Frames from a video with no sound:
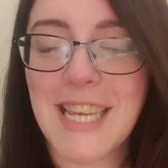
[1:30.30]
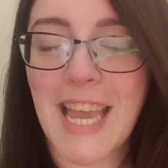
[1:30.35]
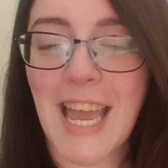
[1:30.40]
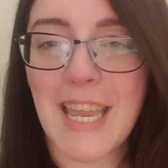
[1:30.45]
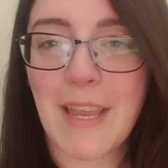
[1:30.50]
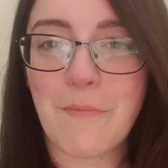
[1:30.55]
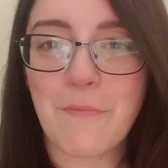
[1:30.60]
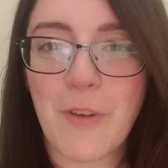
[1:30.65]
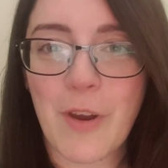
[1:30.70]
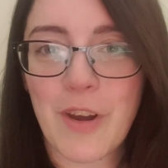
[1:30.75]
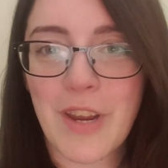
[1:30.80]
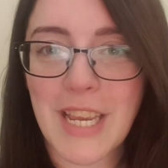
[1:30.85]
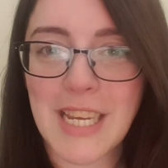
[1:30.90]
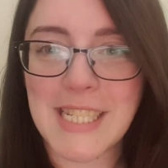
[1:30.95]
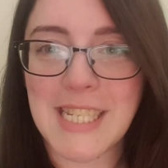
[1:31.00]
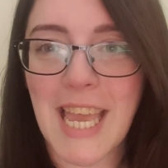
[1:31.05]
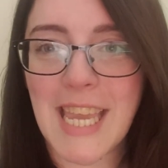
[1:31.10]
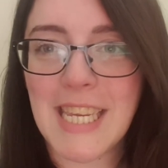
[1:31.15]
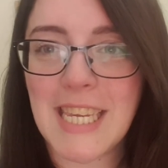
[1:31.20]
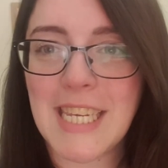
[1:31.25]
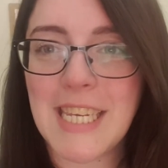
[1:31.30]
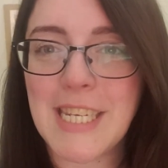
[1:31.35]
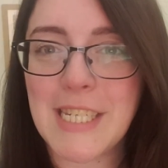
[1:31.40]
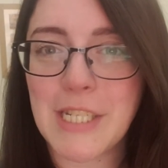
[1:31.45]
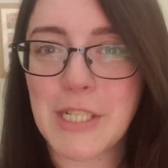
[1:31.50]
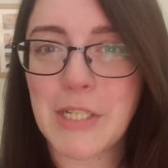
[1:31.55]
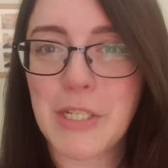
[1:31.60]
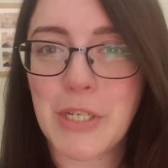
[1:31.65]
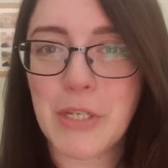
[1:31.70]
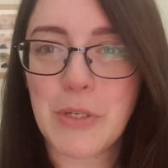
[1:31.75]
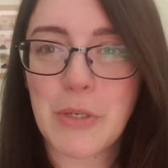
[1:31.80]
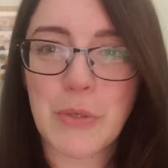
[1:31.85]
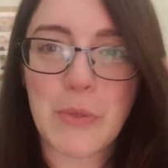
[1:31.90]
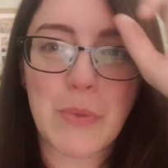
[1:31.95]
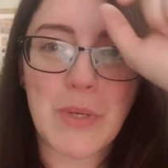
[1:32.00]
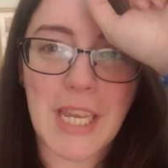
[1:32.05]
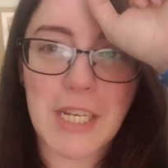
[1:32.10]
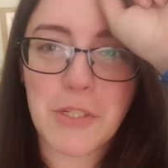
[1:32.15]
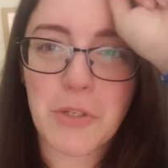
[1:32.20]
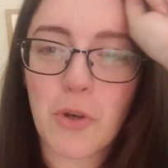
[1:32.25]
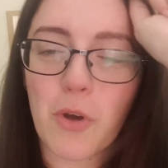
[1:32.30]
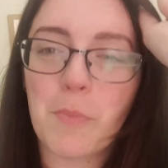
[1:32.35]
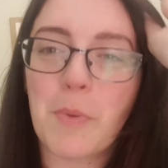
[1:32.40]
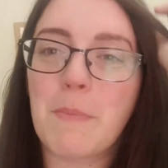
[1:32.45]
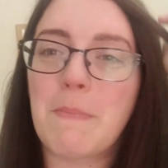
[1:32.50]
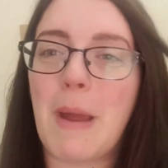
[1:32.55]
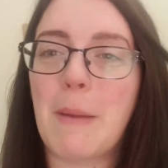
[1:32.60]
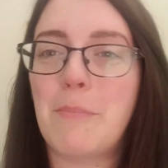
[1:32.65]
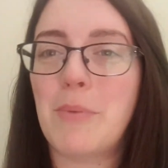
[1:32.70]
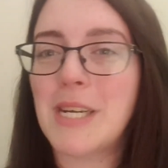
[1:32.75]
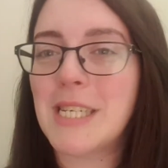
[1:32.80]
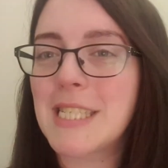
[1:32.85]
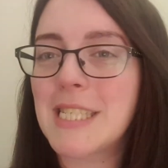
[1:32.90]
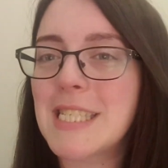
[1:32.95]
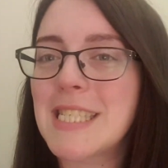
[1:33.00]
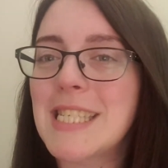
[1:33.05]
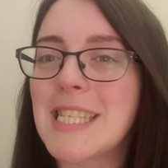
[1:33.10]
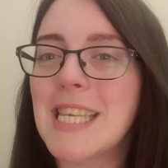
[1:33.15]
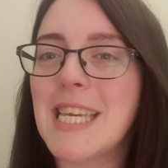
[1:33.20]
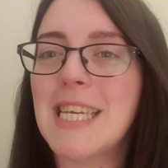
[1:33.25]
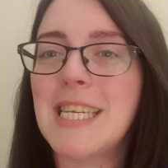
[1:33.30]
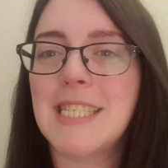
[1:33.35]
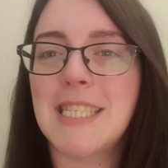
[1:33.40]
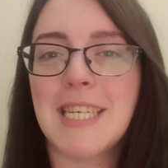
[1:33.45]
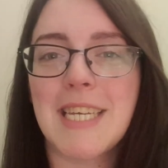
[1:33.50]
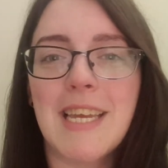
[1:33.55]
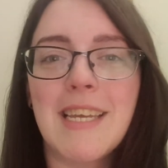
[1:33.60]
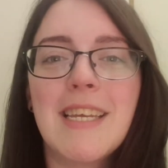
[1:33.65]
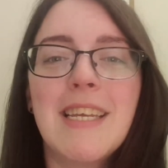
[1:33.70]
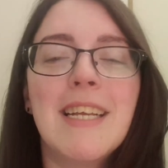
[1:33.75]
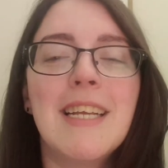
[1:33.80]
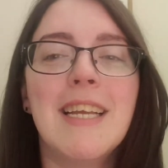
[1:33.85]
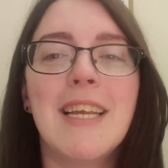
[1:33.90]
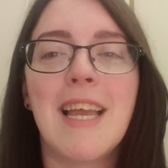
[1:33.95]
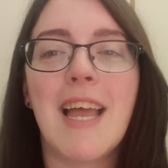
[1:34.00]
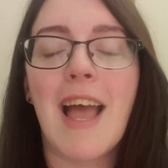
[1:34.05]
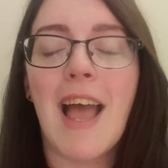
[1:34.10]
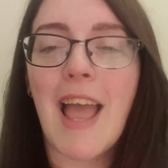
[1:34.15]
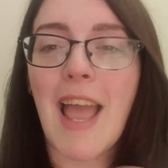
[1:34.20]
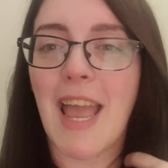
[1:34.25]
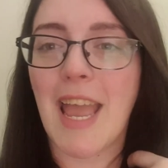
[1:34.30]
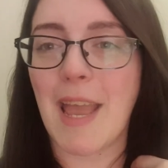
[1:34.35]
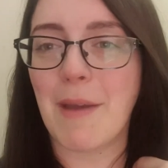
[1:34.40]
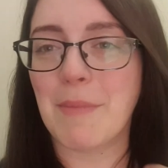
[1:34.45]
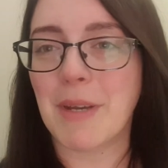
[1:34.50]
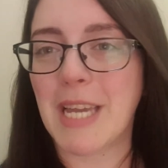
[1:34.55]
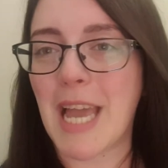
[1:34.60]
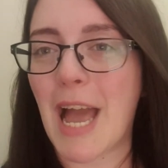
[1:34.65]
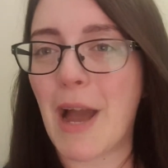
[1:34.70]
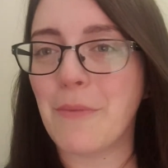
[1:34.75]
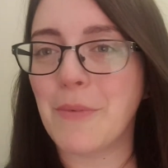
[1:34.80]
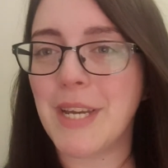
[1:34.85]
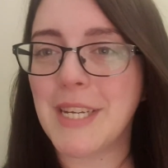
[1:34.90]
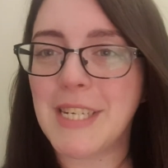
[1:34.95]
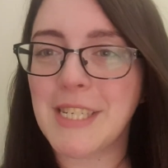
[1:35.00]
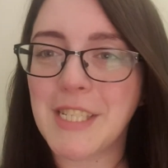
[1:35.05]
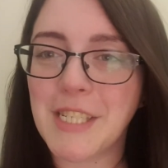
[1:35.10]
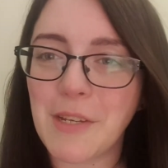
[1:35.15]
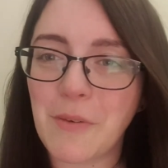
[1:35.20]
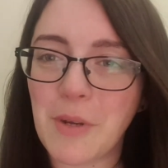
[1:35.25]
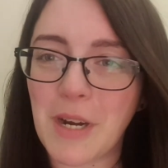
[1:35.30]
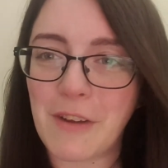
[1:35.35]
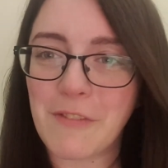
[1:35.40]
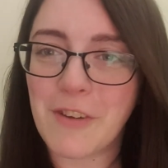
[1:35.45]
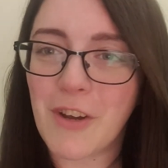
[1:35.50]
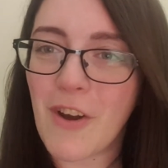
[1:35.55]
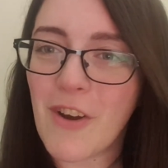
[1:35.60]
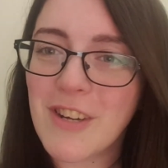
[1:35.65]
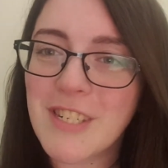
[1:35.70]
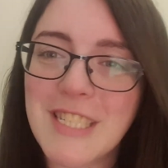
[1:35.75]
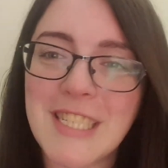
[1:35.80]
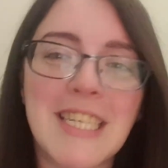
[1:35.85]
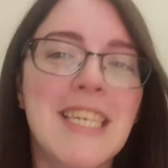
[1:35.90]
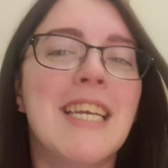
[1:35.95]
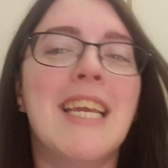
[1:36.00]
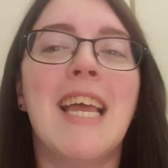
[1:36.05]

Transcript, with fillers: I am very excited to get to open my presents later. Um, can't wait to see what I've got.